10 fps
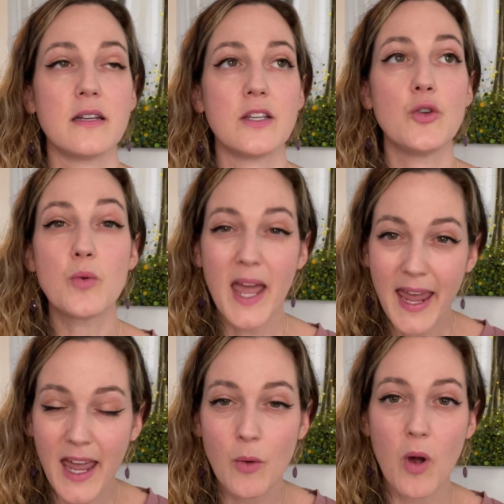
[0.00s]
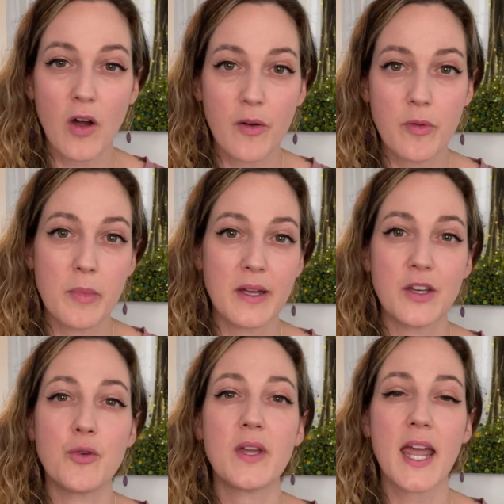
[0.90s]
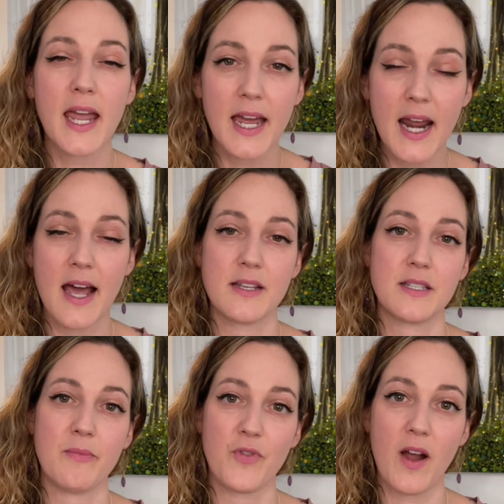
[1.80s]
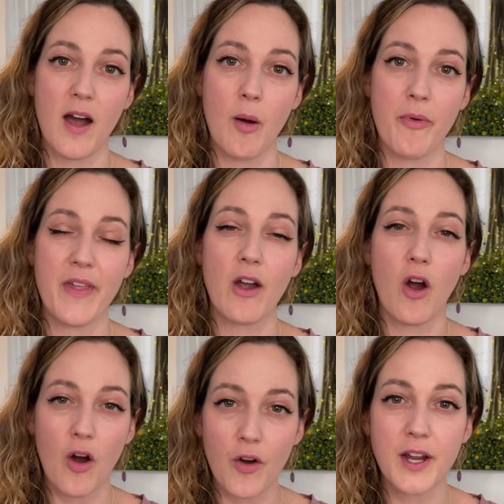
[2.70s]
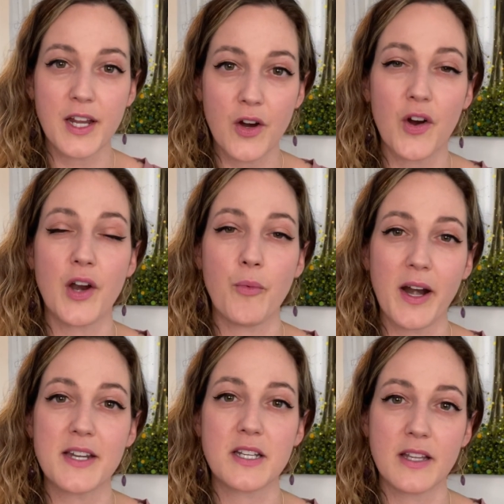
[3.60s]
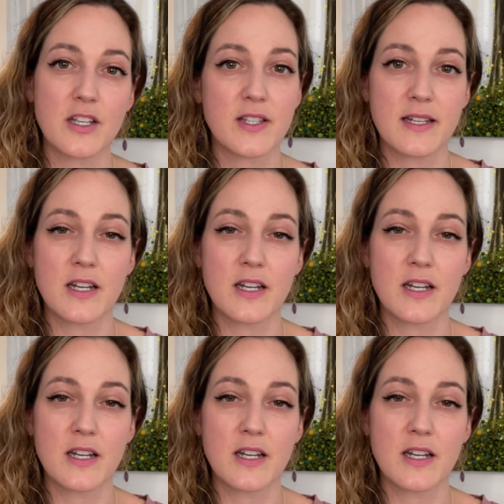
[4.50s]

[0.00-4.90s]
you can welcome them in, you can ask them for help, and they are here and ready to listen.